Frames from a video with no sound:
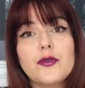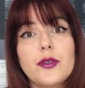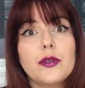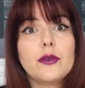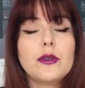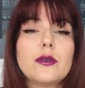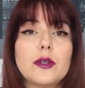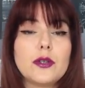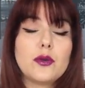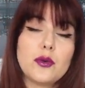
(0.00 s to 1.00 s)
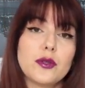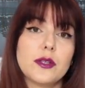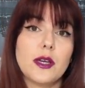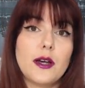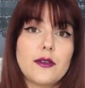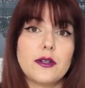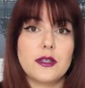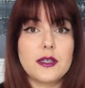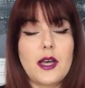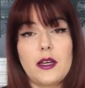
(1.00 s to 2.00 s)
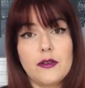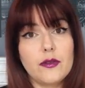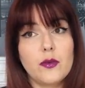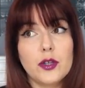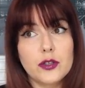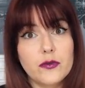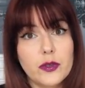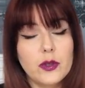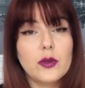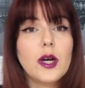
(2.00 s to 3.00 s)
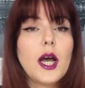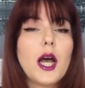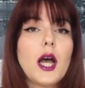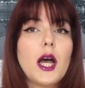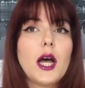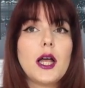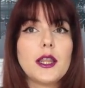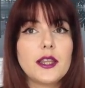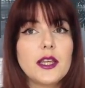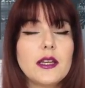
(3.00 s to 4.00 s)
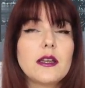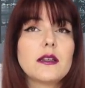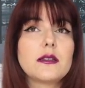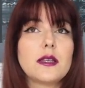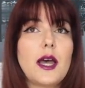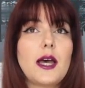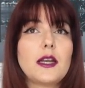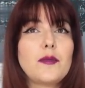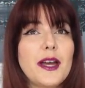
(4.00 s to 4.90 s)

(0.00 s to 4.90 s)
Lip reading: for you. You can use the other design if it works for you. The thing is that in